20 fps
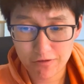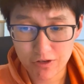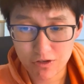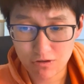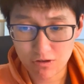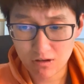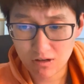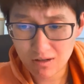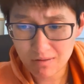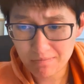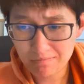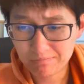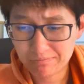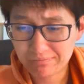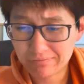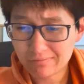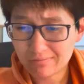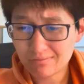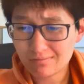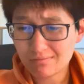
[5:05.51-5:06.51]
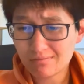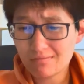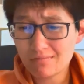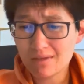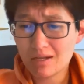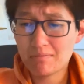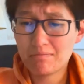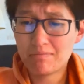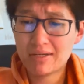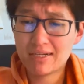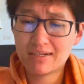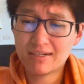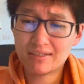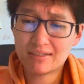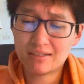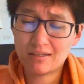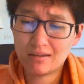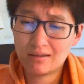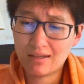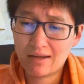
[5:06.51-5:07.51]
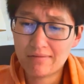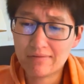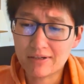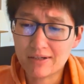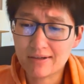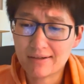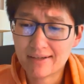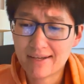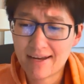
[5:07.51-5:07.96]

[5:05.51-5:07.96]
fuel because the liver